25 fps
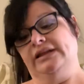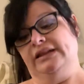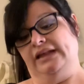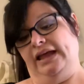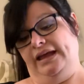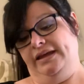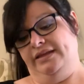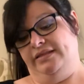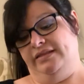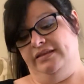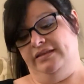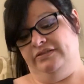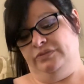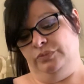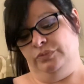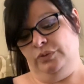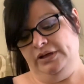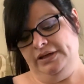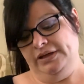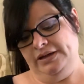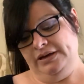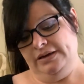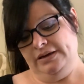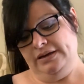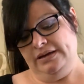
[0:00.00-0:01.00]
like this
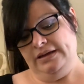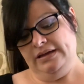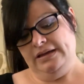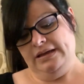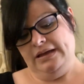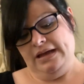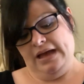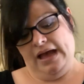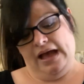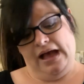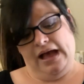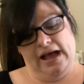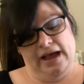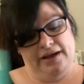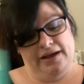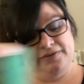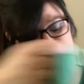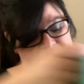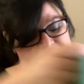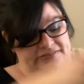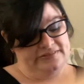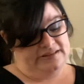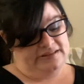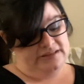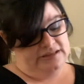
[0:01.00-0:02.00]
one. I've
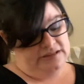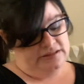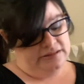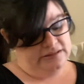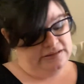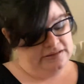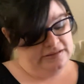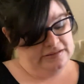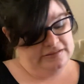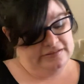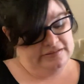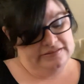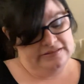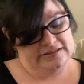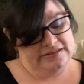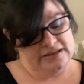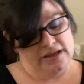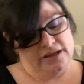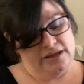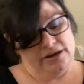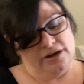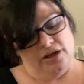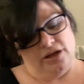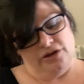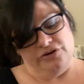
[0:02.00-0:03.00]
seen these
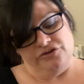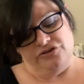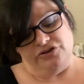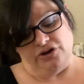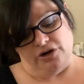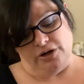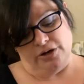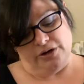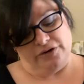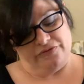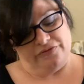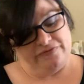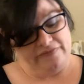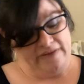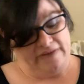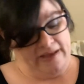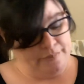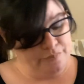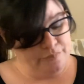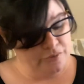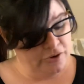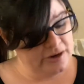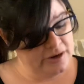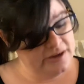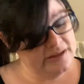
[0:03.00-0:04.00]
done on dark
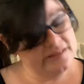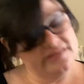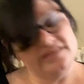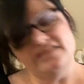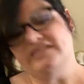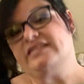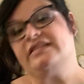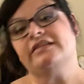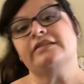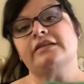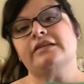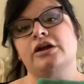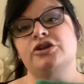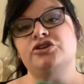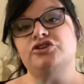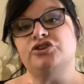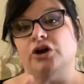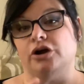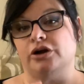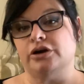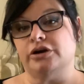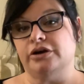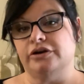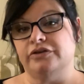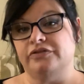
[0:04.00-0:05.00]
fabric. This is a
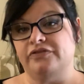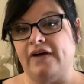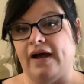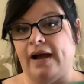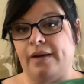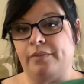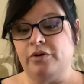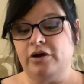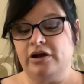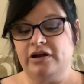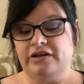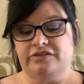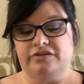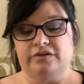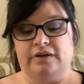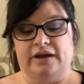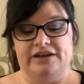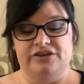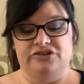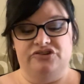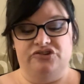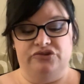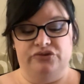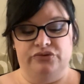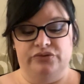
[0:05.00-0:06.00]
darker fabric, so I
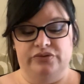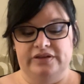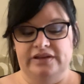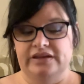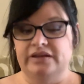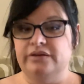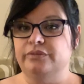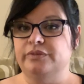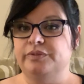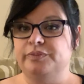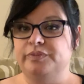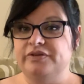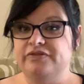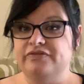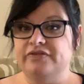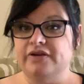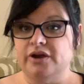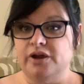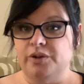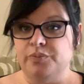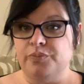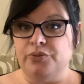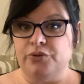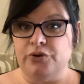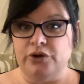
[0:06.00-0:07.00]
do think it would be
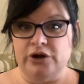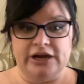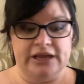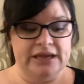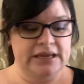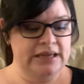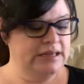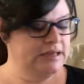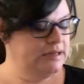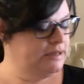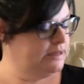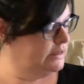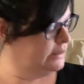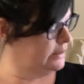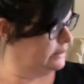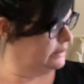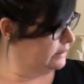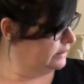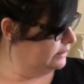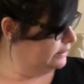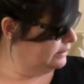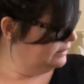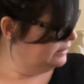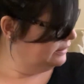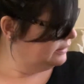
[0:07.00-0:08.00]
very pretty.
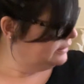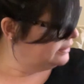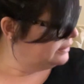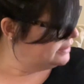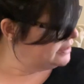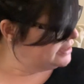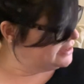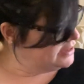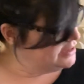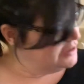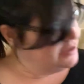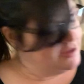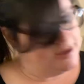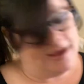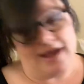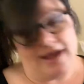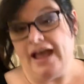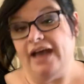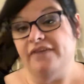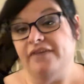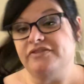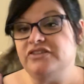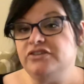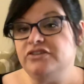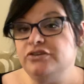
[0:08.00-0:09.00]
I
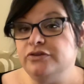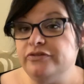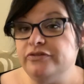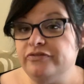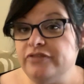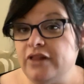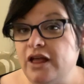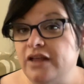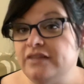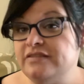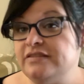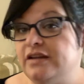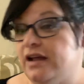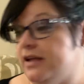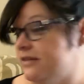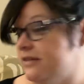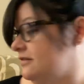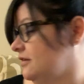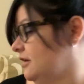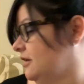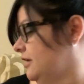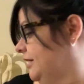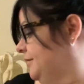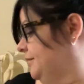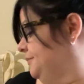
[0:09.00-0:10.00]
have to do a floss toss
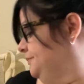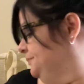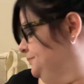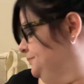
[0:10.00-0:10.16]
on it.